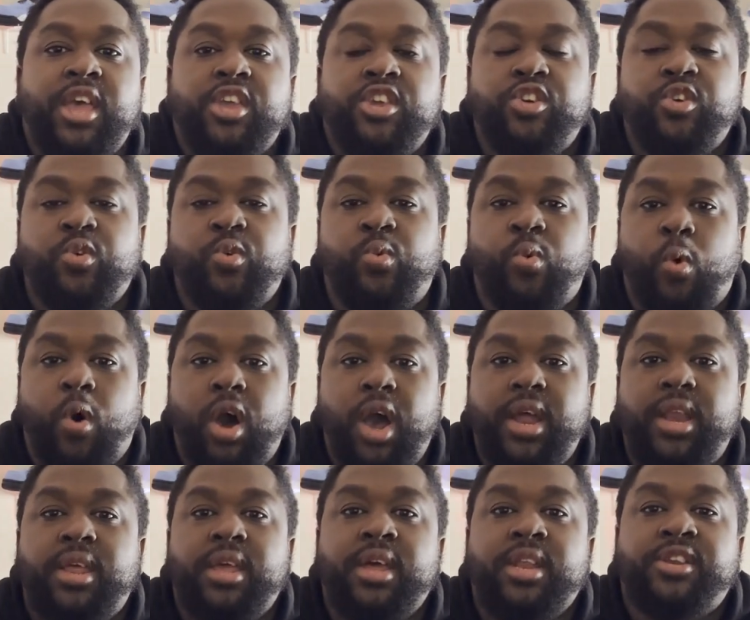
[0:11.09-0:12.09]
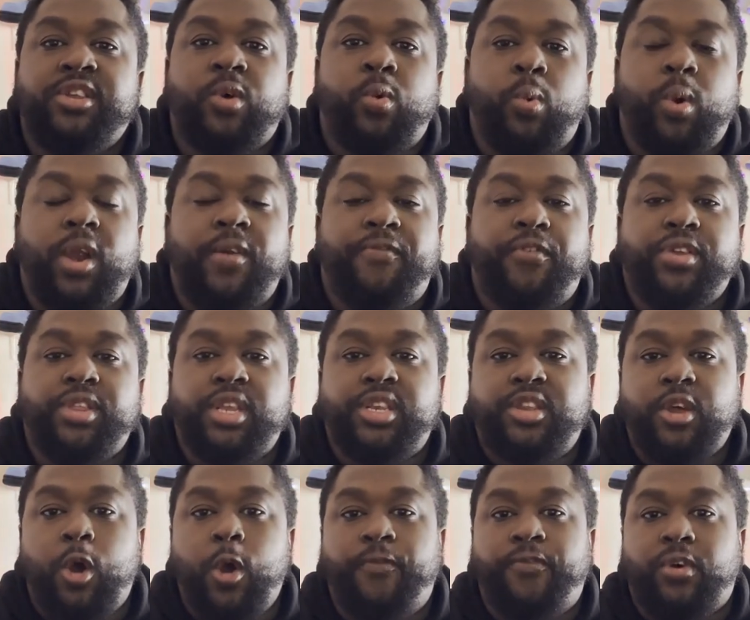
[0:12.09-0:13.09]
you want to wear for the
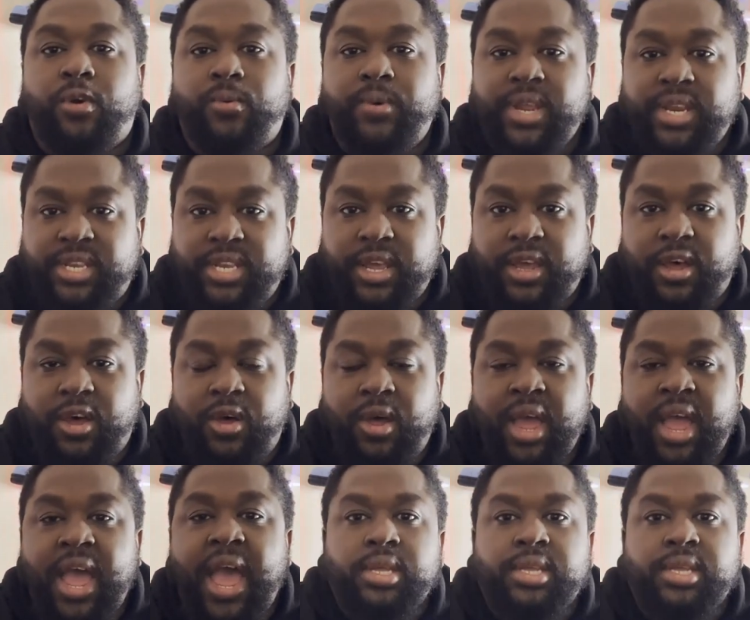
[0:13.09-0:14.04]
toe for retail,